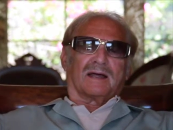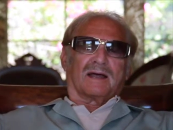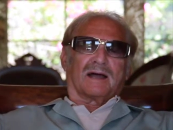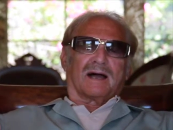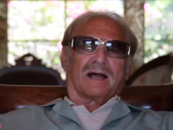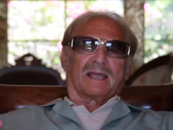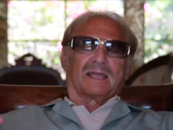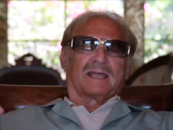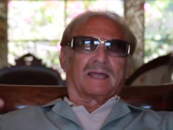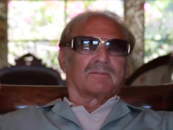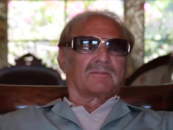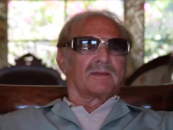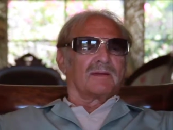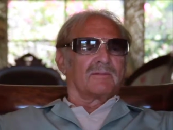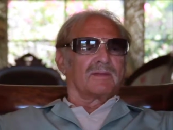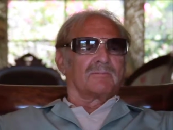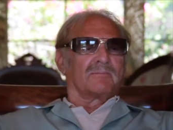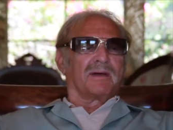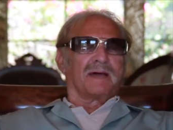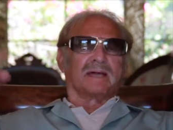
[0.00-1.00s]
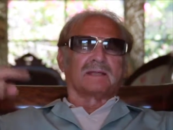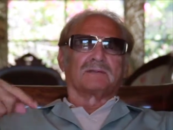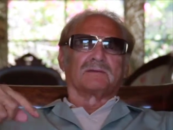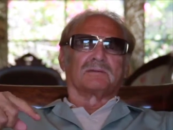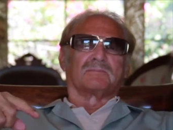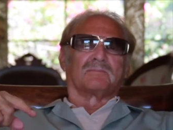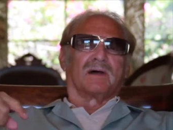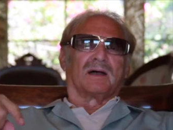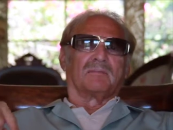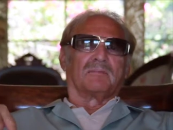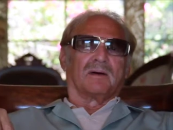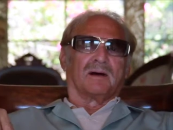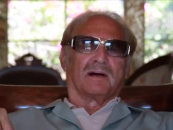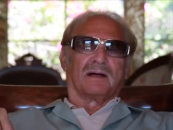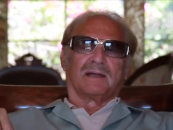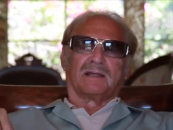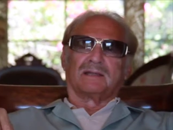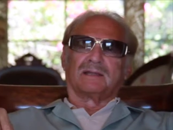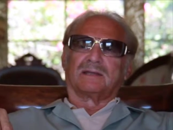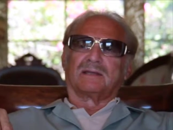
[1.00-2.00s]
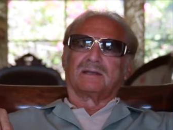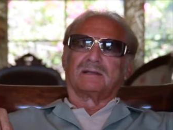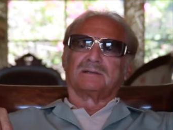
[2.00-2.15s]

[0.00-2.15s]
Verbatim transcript: I kept coming back to it in my mind.